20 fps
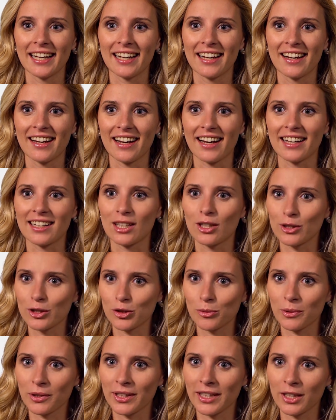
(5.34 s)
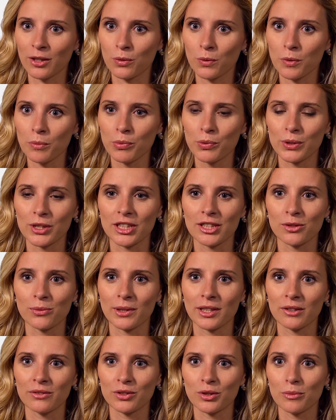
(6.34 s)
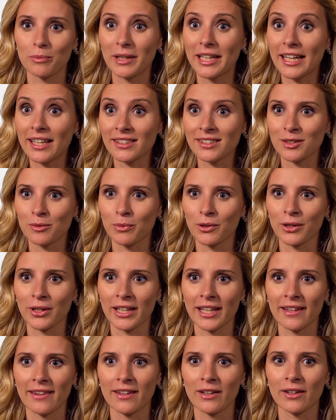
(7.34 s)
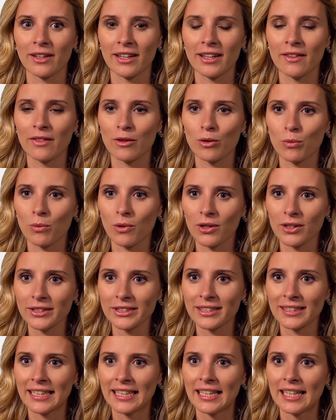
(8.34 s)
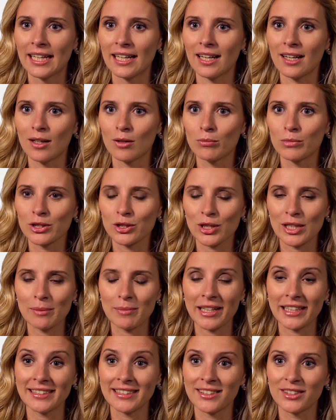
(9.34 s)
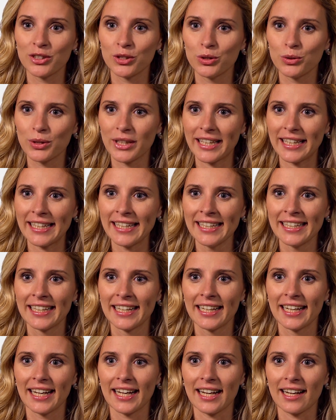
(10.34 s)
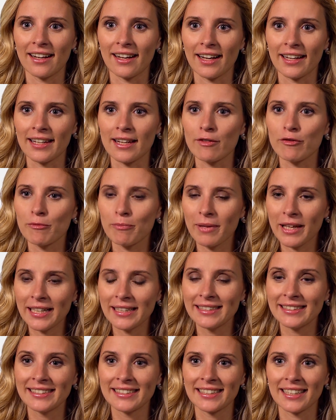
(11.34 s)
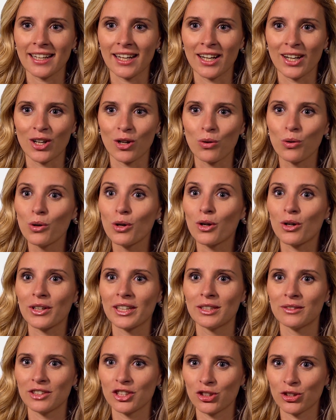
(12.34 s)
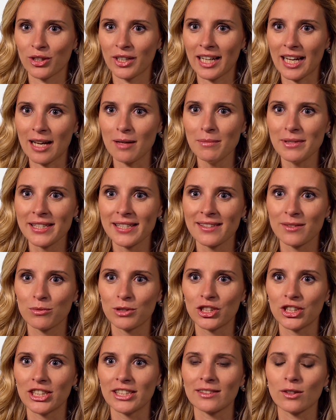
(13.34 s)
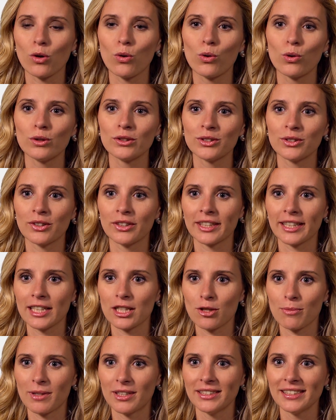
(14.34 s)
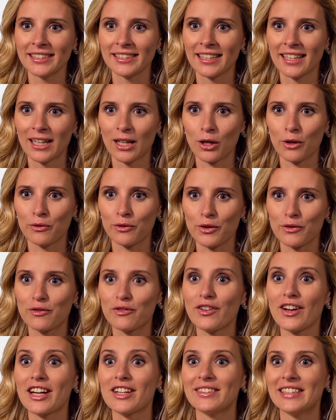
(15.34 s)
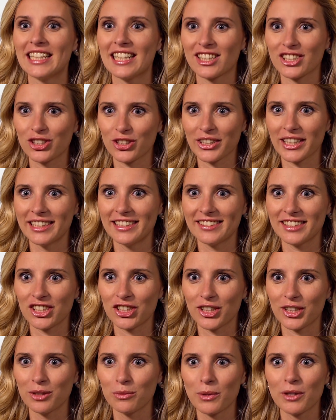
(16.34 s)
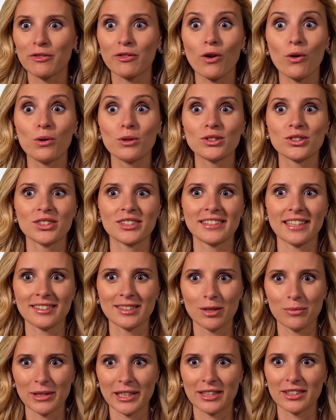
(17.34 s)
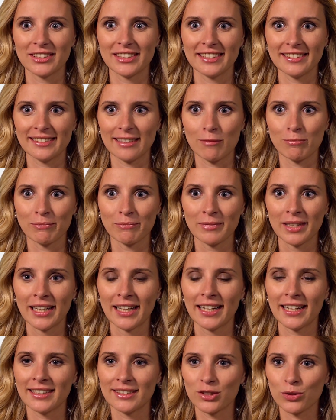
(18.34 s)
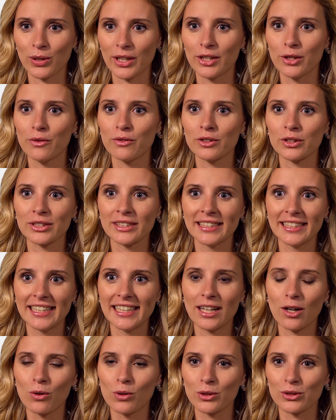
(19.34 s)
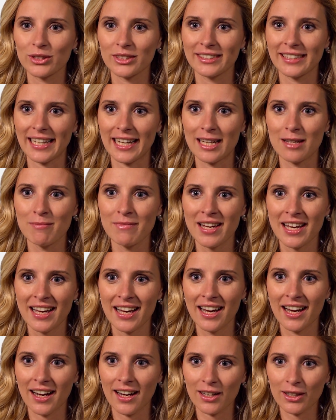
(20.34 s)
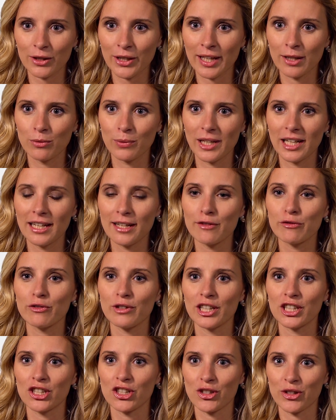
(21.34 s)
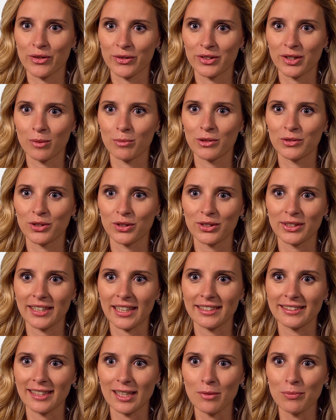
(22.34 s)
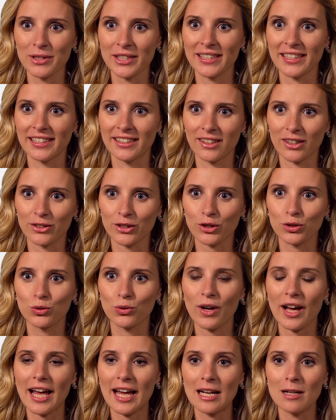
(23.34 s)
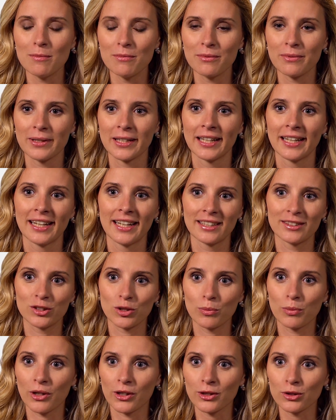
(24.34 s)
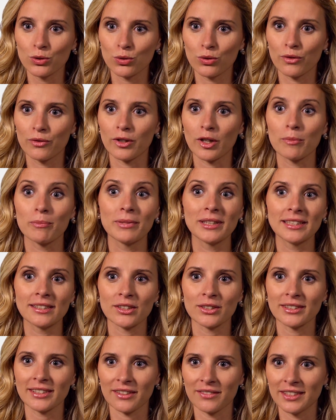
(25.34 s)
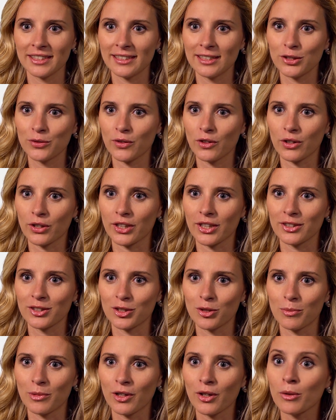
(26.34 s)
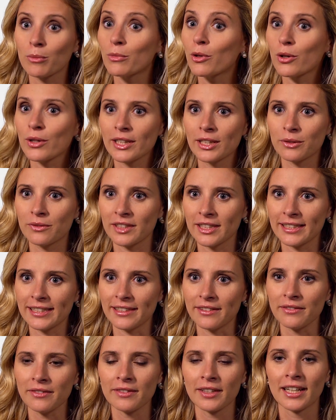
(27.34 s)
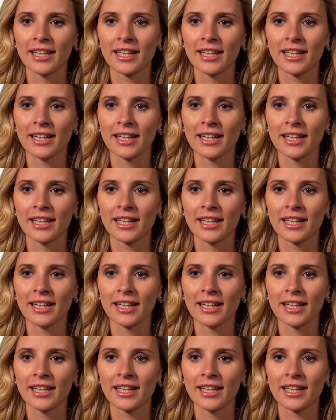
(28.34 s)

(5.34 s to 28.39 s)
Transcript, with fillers: uh, at Lloyds Banking Group, which is one of the biggest banks in the in the world, uh, mostly based in the UK. Uh, and I've built uh, all our innovation labs, which is all the engagement of a very large organization with all the startup ecosystem. And so I oversee all the time how can we leverage some of the startups in order to help the bank to offer better services for our customer, more innovative.